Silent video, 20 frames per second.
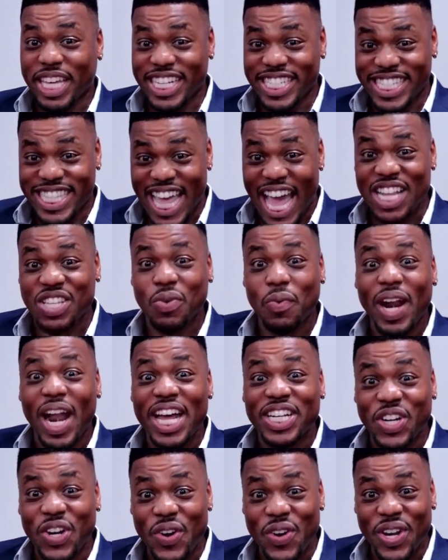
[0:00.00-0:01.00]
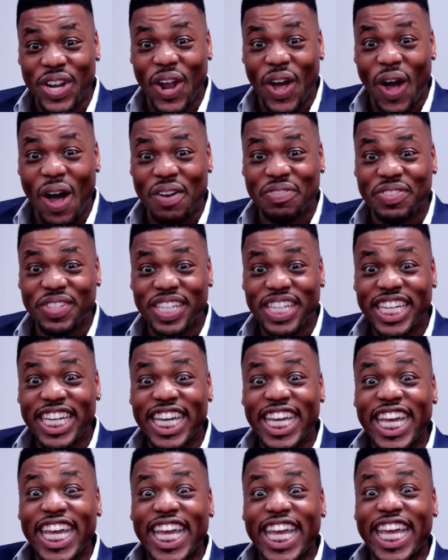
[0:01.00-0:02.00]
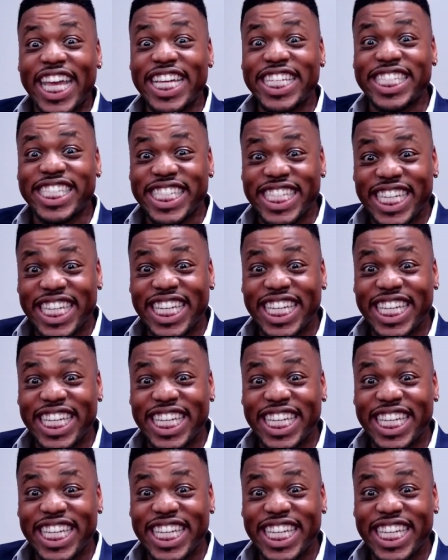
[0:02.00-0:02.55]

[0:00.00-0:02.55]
Because here? That's when I turned I it off. I don't know. He's, You're the